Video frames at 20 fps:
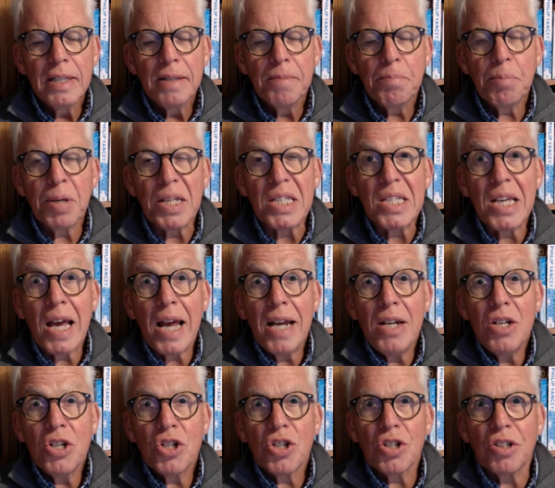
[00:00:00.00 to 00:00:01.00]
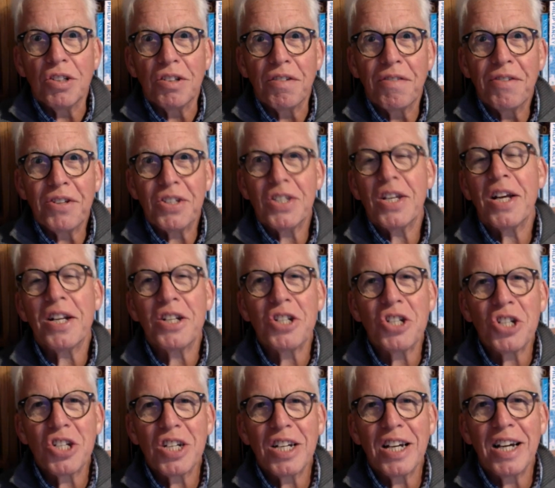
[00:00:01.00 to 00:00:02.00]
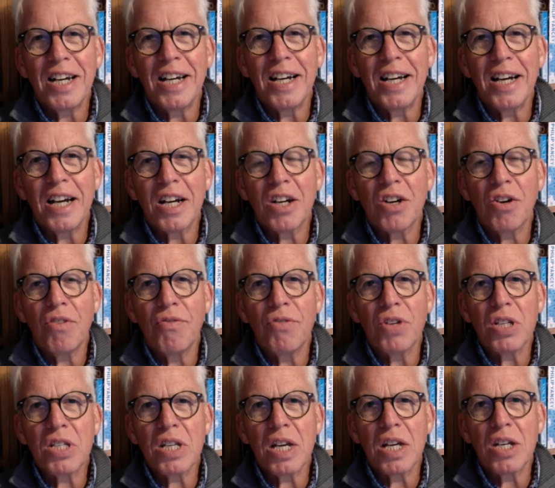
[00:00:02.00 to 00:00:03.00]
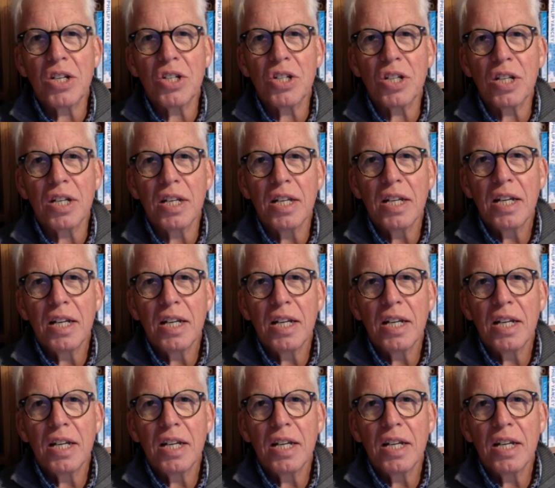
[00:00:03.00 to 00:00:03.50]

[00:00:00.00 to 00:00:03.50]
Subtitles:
potential for such a conversation.